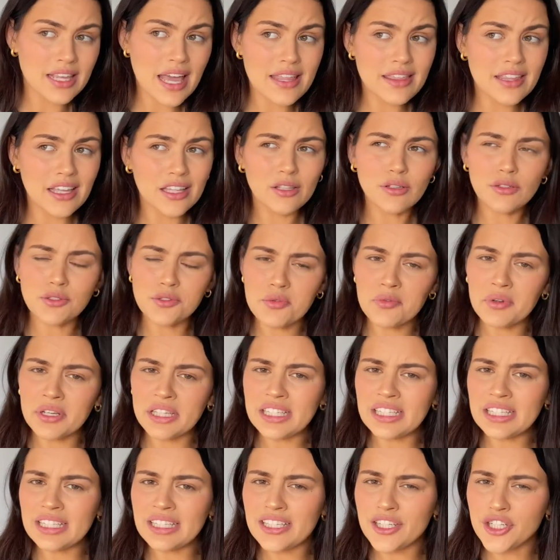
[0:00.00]
and they looked
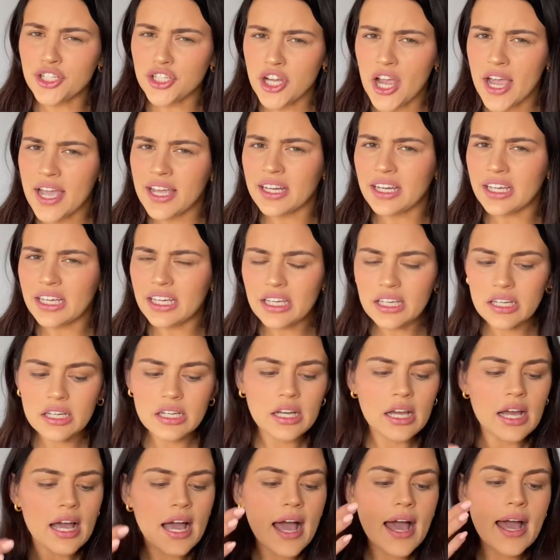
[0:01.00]
really shady
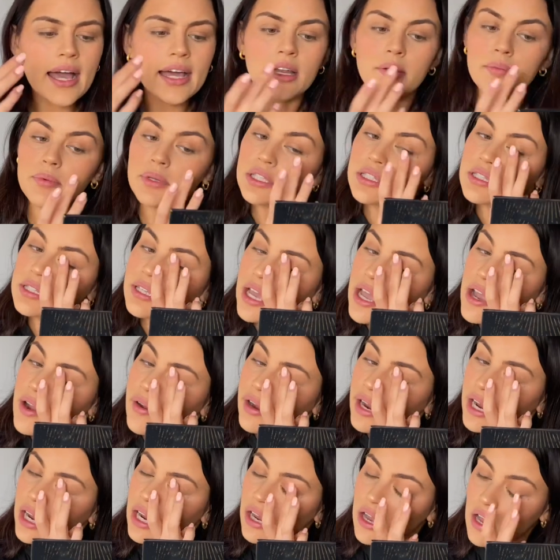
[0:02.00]
and a bit
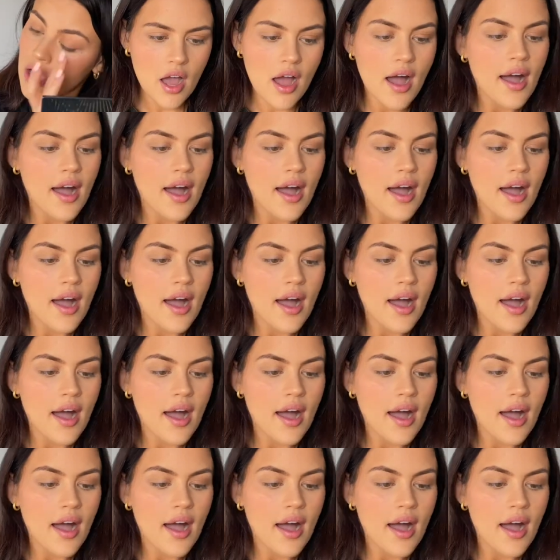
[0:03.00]
scary.